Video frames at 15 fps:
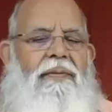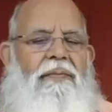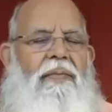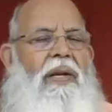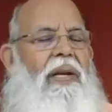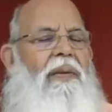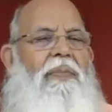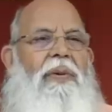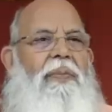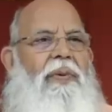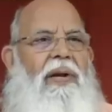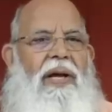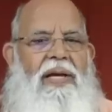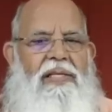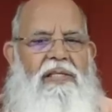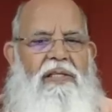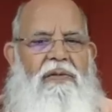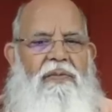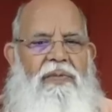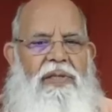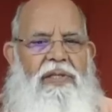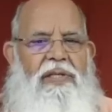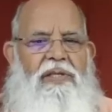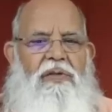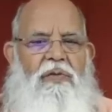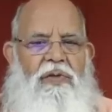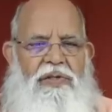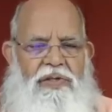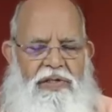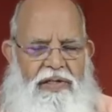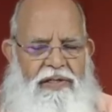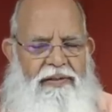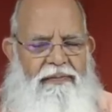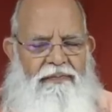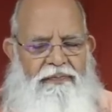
Many people ask me this question